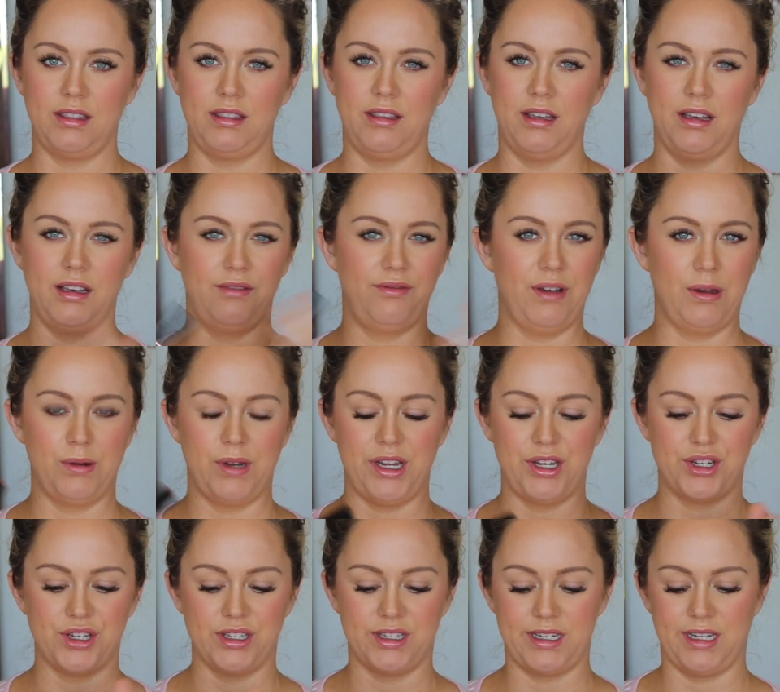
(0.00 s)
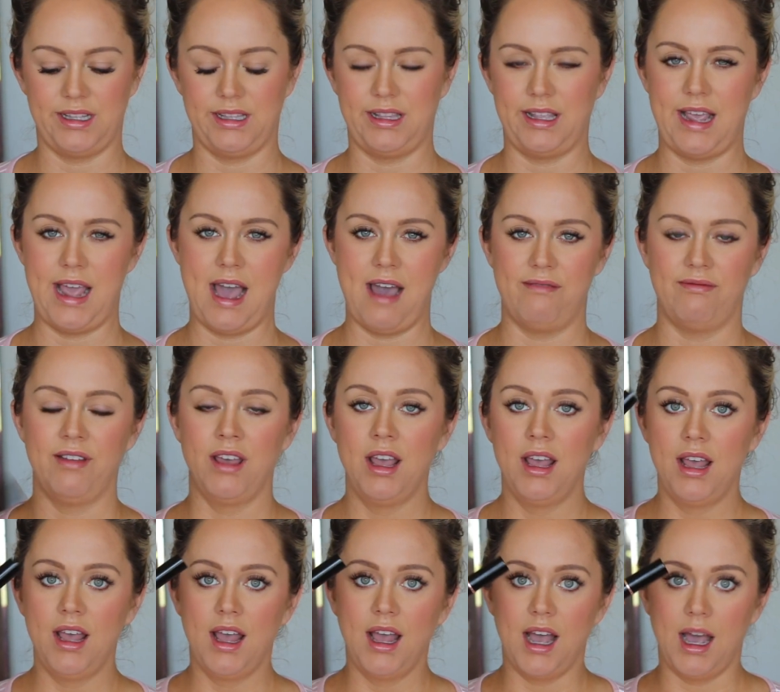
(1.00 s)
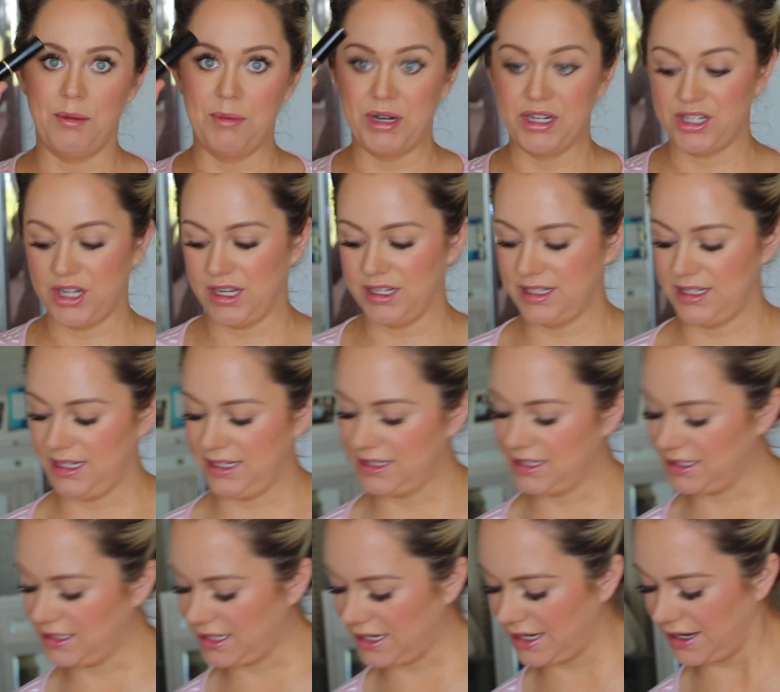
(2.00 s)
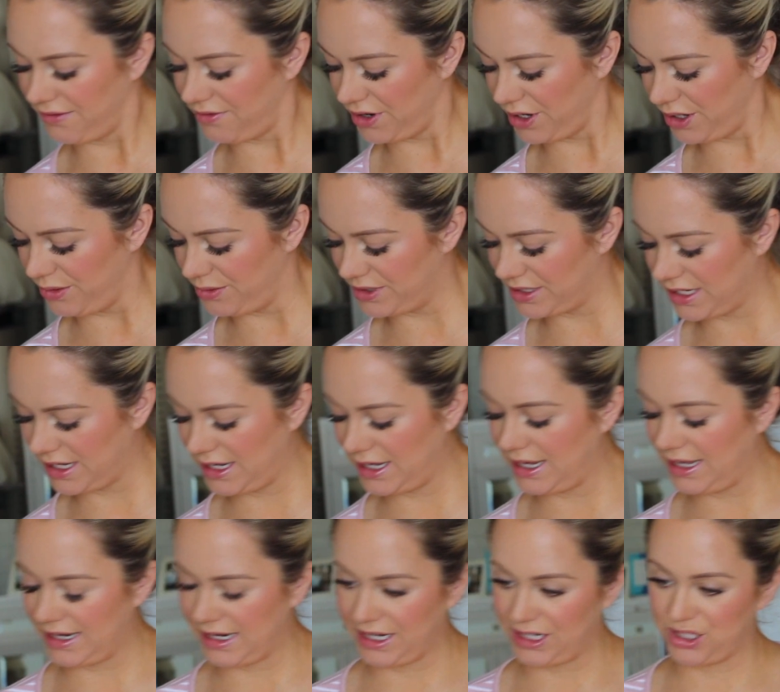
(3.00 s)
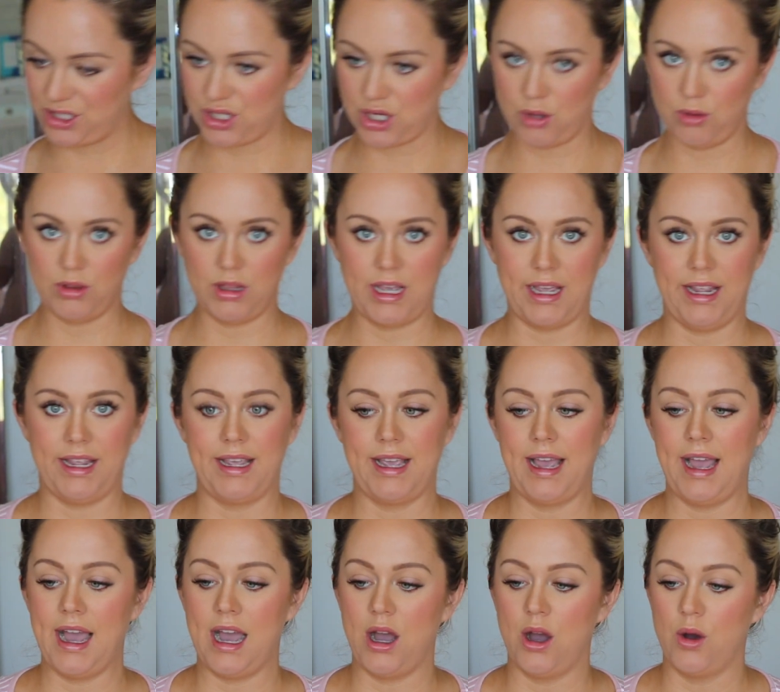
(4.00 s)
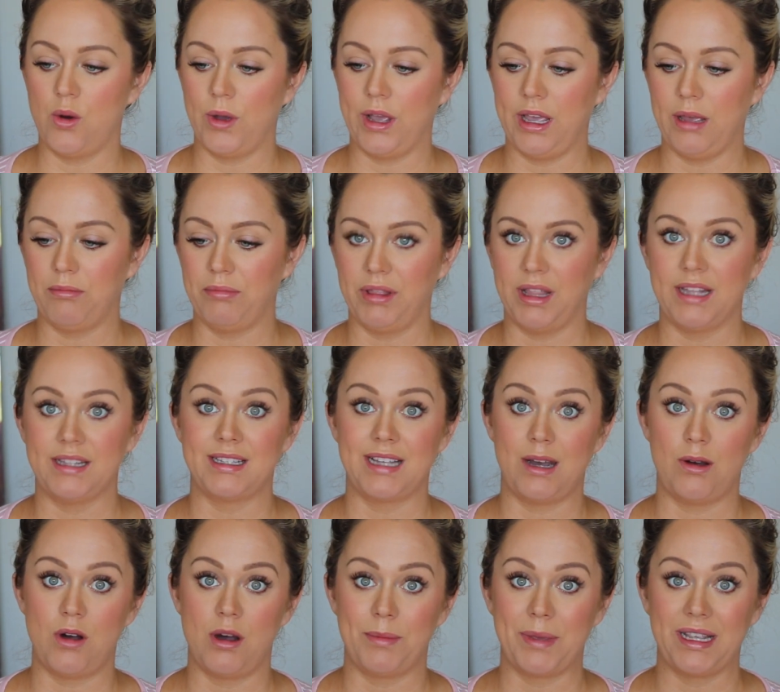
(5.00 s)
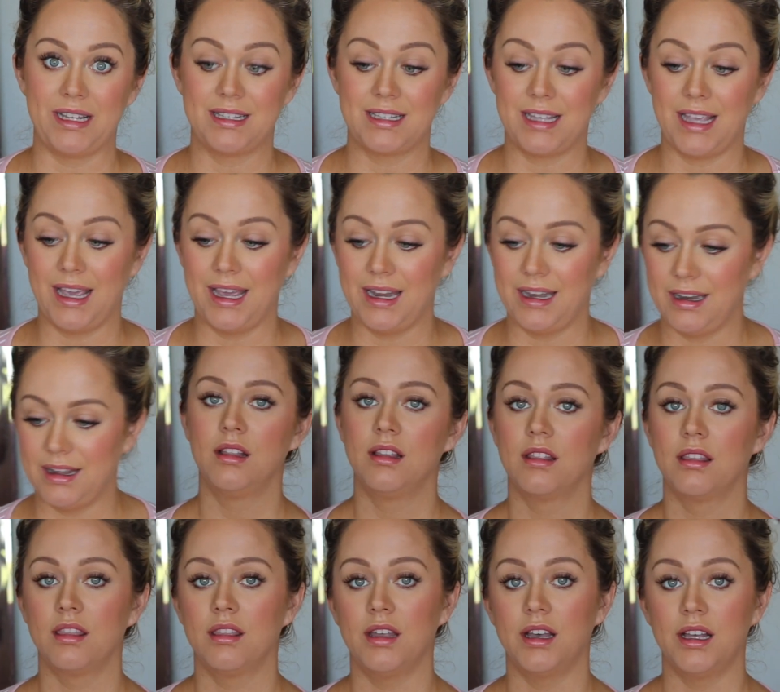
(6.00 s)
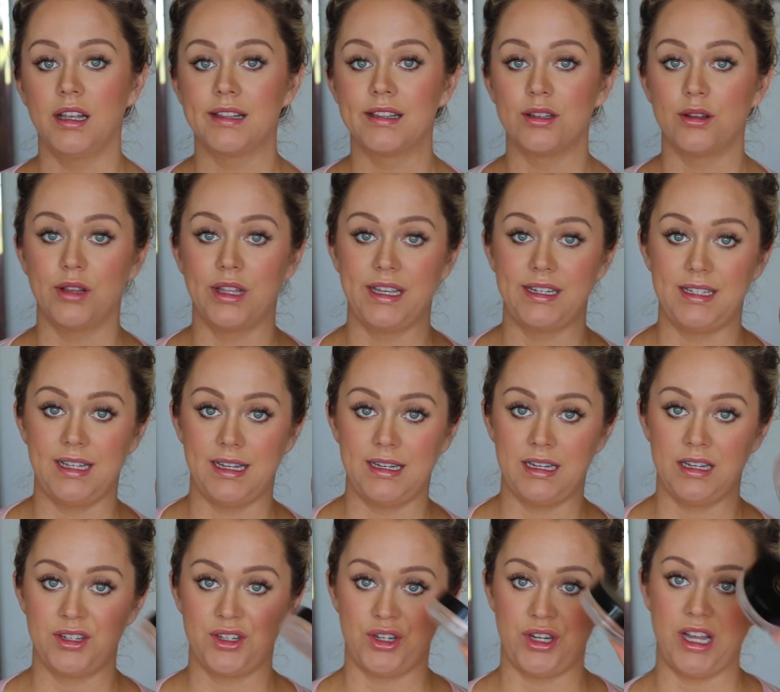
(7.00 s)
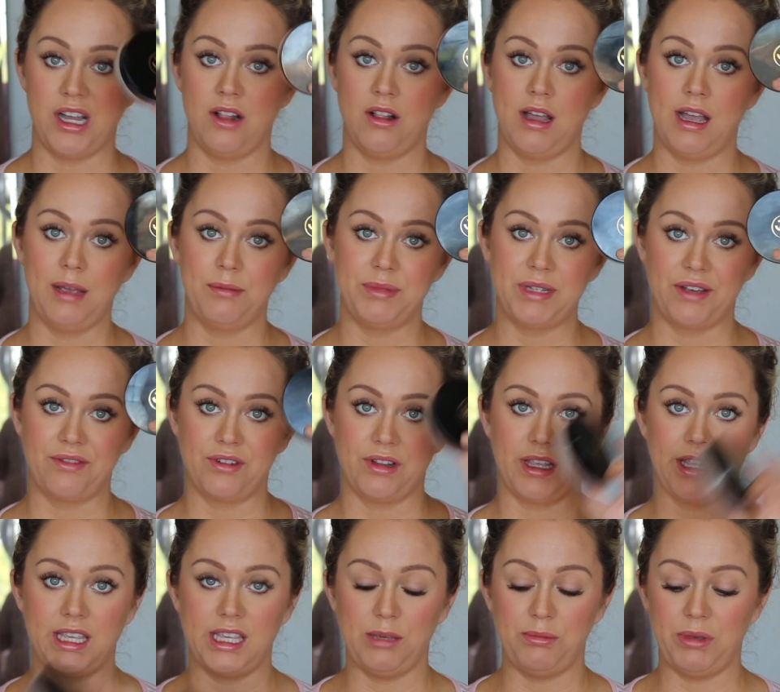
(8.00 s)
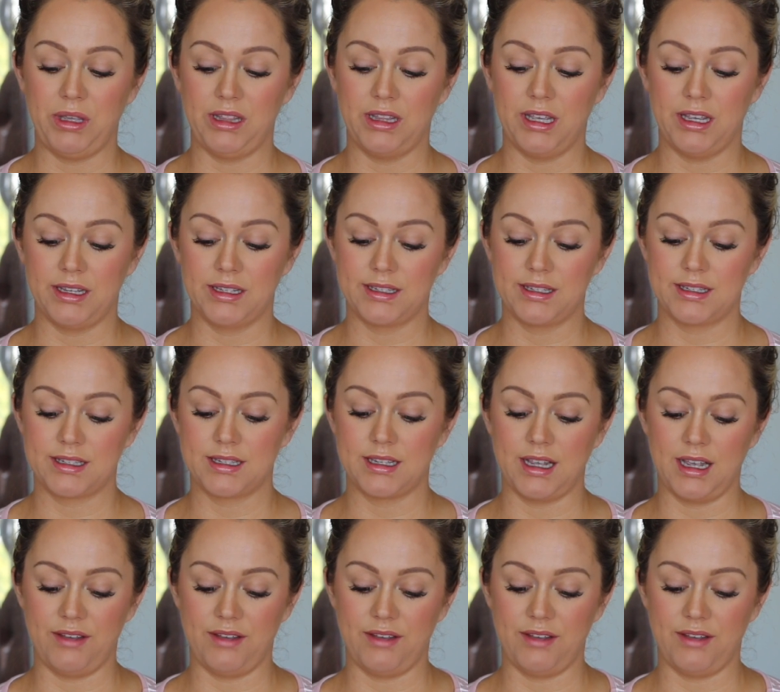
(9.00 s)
The foundation stick that they have. I'm going to toss this because I never use it and I don't like how it blends out on my skin. The Soleil Tan de Chanel, I'm definitely keeping this.